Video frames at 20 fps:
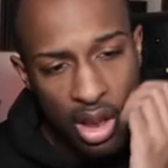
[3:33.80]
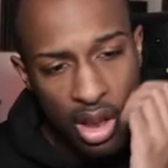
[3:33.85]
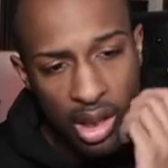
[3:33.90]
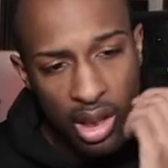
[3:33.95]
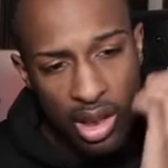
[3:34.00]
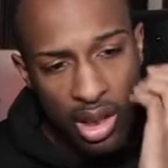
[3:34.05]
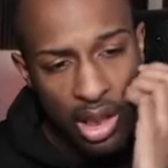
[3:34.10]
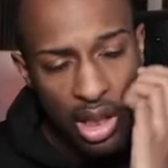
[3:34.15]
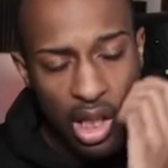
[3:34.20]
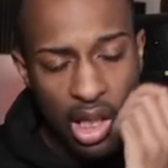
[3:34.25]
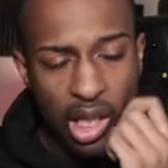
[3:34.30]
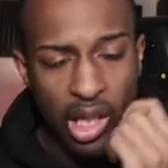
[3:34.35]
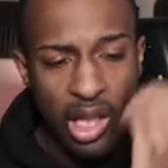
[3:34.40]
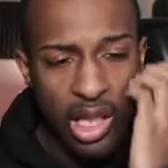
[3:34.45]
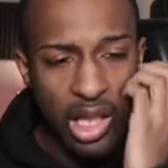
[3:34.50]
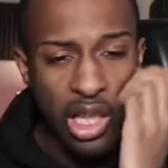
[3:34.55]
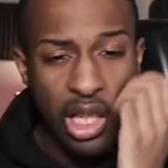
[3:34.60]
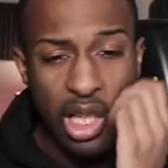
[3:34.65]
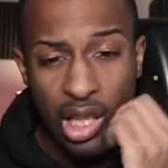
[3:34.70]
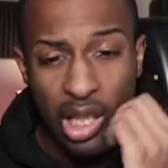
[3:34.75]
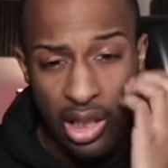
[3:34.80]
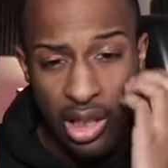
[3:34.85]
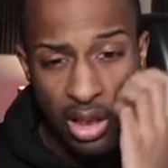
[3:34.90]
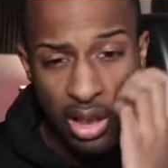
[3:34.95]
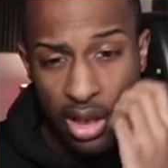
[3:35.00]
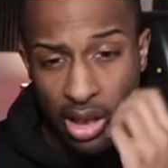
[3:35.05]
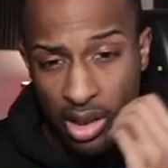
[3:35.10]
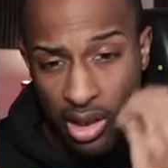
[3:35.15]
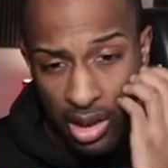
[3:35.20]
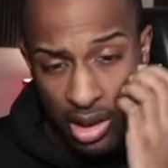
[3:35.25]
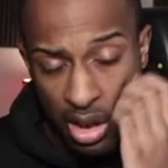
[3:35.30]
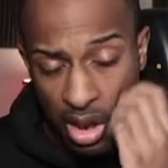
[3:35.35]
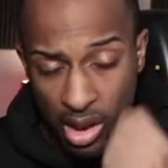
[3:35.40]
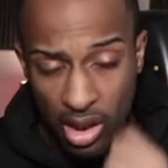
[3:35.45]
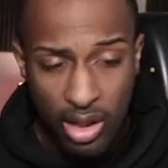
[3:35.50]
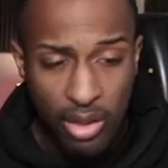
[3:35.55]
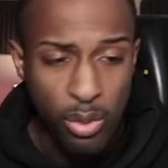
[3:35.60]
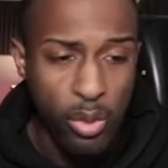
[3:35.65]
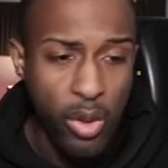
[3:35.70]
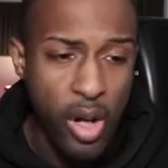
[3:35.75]
Ah. Oh.
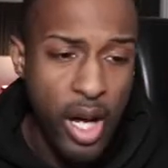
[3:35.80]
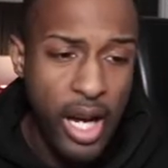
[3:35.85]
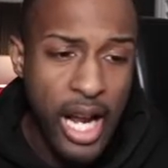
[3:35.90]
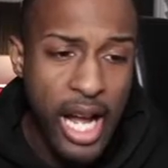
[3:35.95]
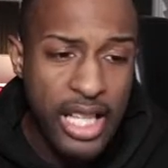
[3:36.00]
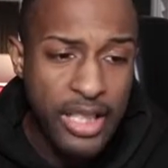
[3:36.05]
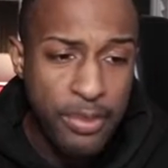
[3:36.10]
Well, that's